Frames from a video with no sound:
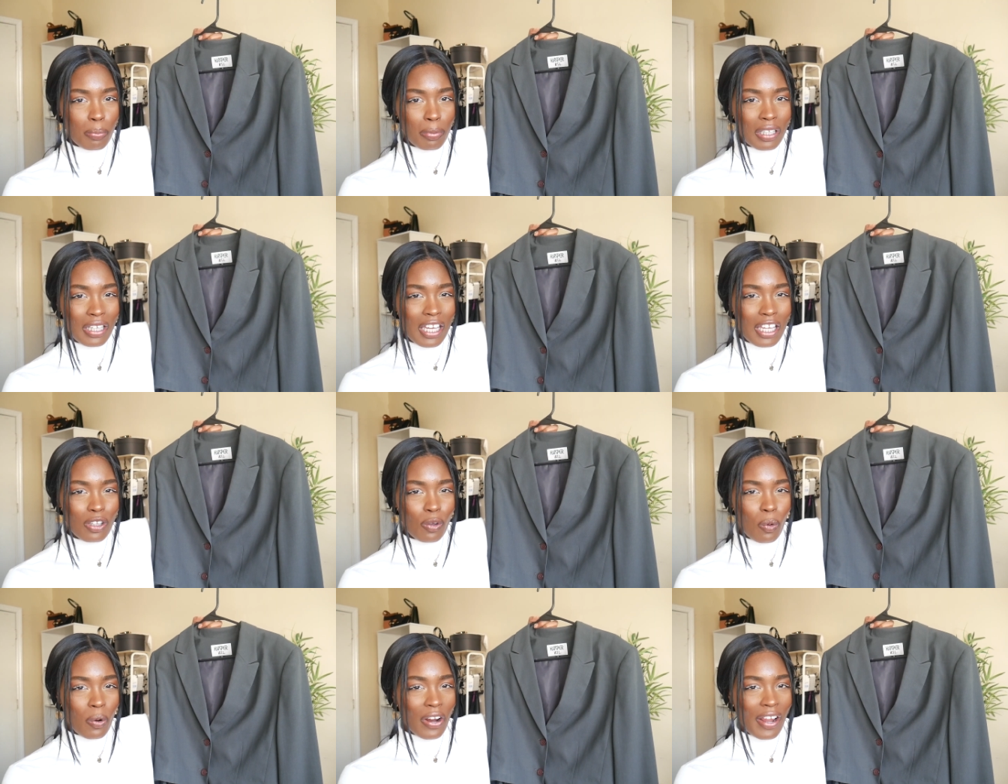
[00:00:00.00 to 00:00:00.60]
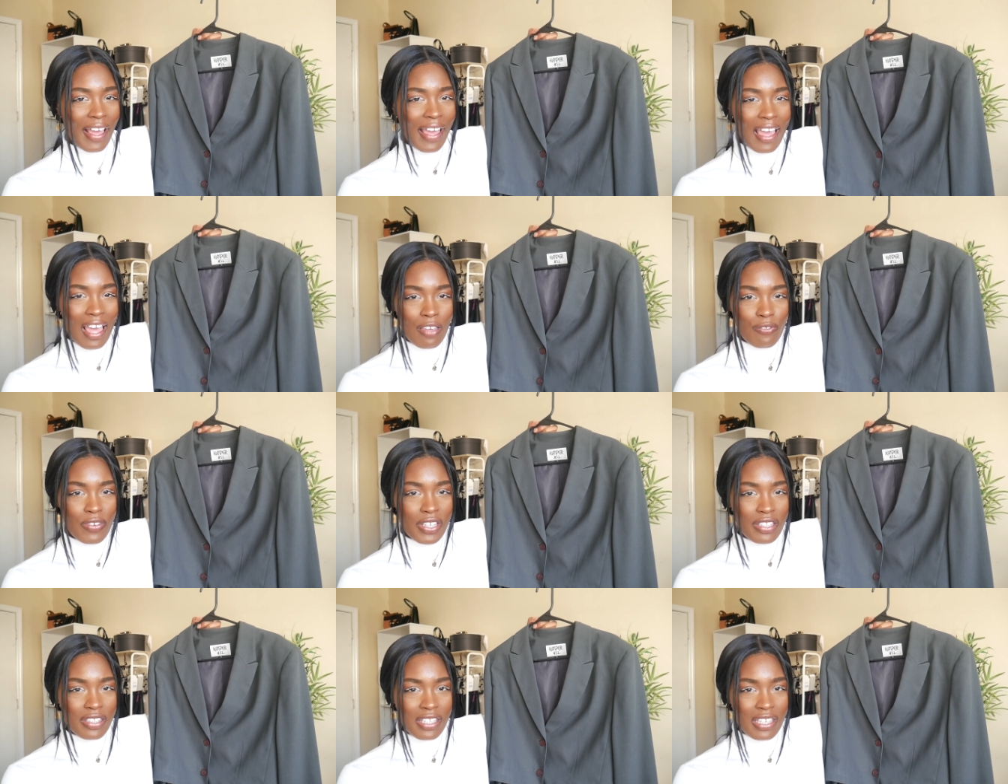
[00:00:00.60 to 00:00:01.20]
blend blend or a
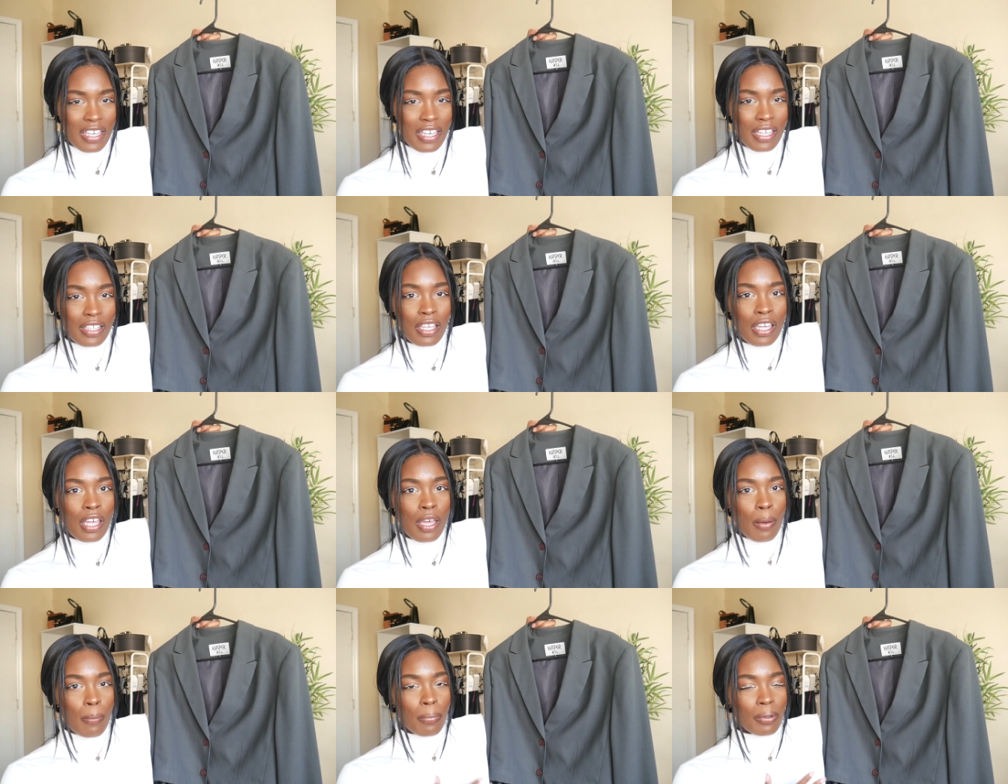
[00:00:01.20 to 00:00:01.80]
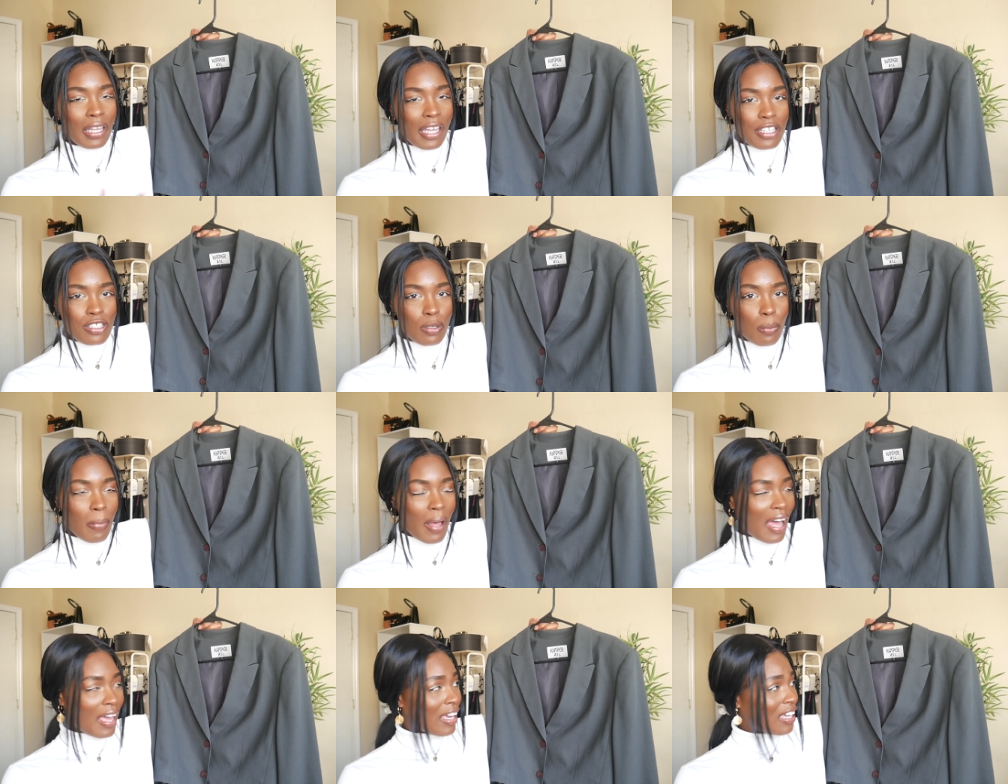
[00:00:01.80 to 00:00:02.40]
heavy knit
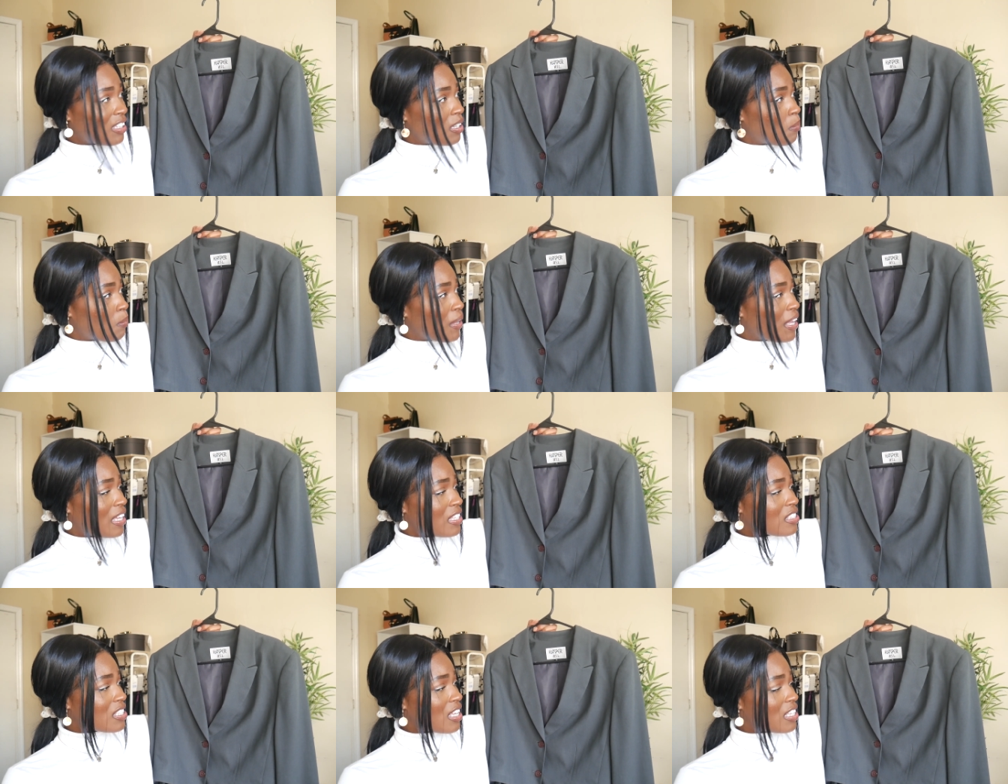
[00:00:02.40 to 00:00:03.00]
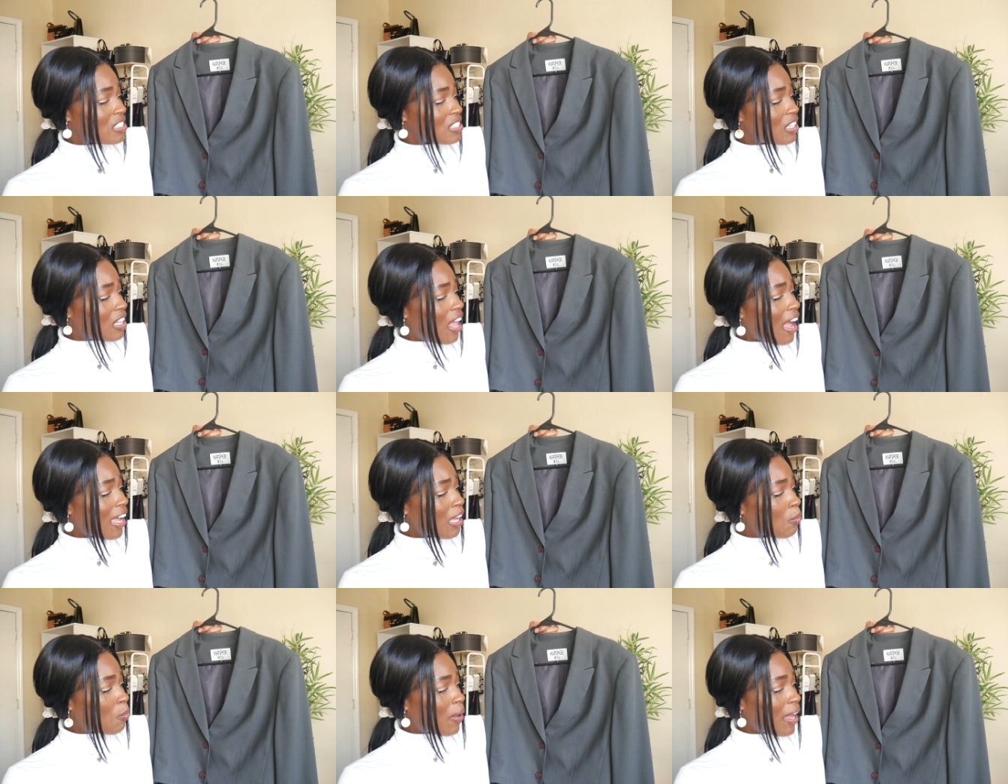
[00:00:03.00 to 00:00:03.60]
blazer by any means. It's
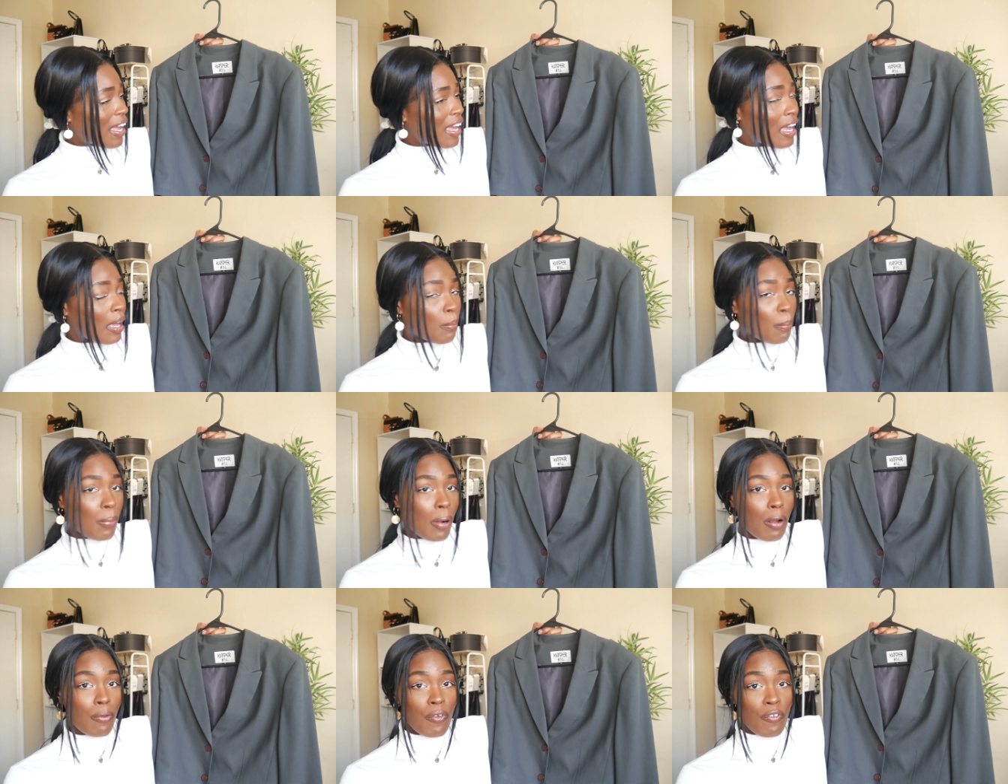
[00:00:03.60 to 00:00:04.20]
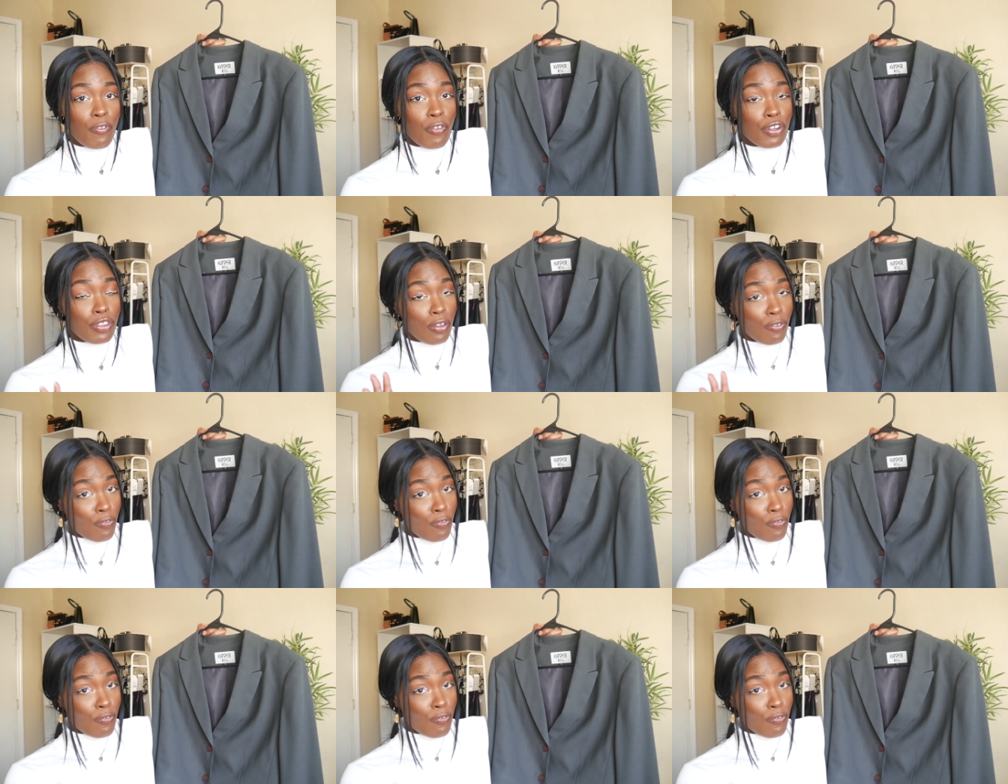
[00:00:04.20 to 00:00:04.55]
lightweight and perfect for the